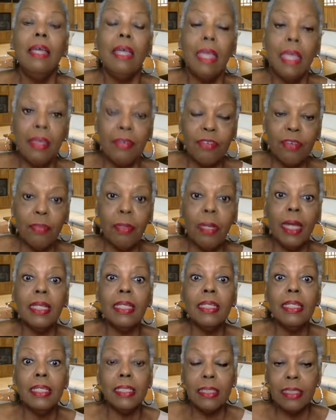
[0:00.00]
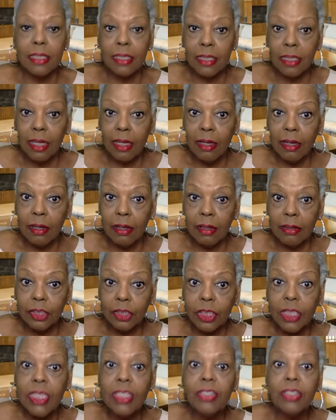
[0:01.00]
everybody is
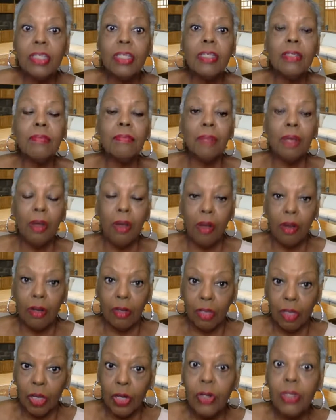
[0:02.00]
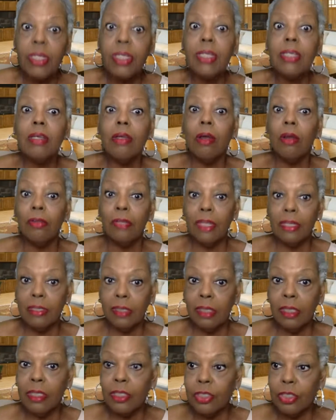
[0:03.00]
teaching or learning, or there's
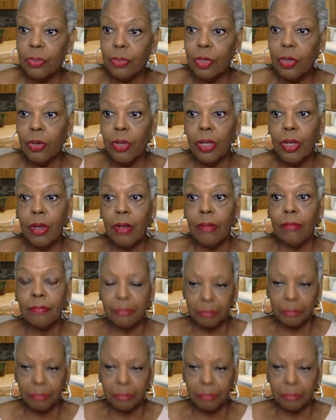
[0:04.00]
leadership going on.